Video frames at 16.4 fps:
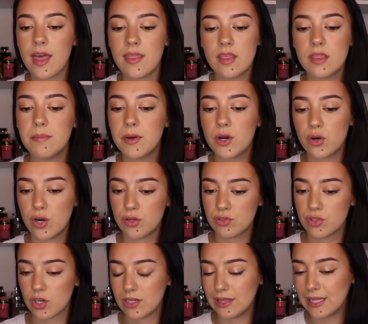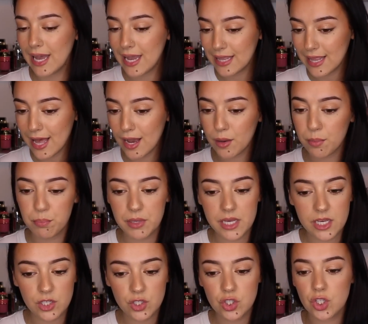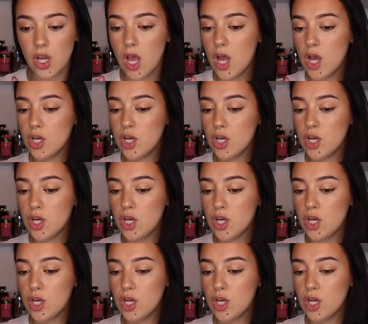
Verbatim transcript: And then the middle notes are lilac, peach,